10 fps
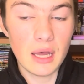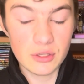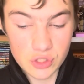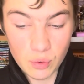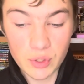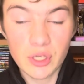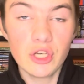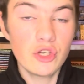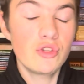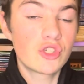So what you're
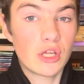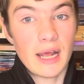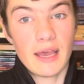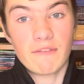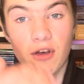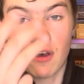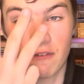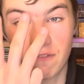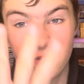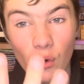gonna do is you're gonna have
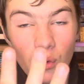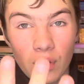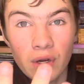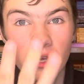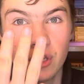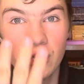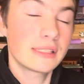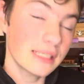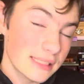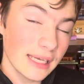4
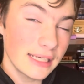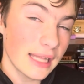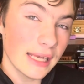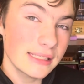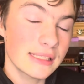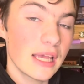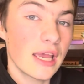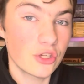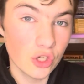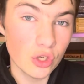6-sided dice.
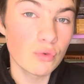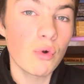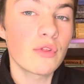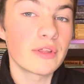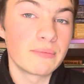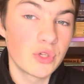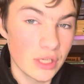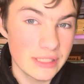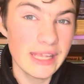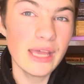You're gonna roll them. You're
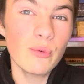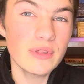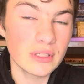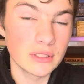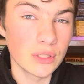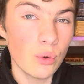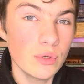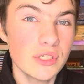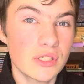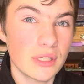gonna take away the
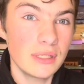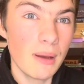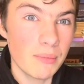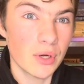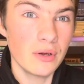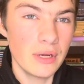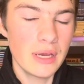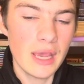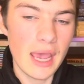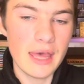lowest number,
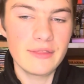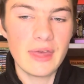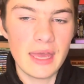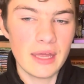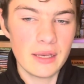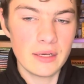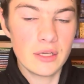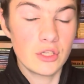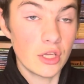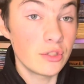and then,
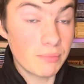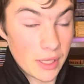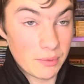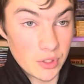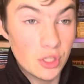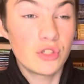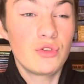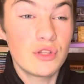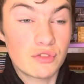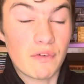by the way, you're gonna do
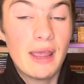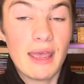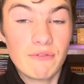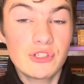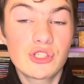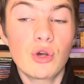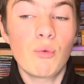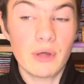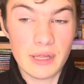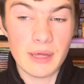this for every single
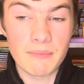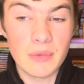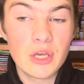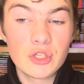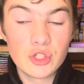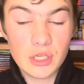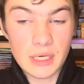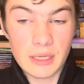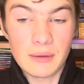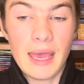one of them. You're
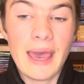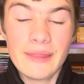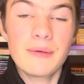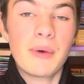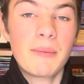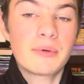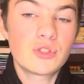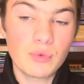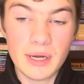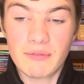gonna add them up to
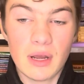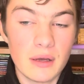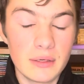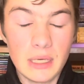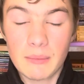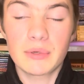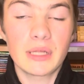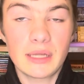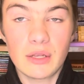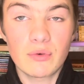whatever number
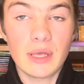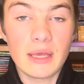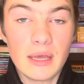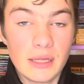that they create.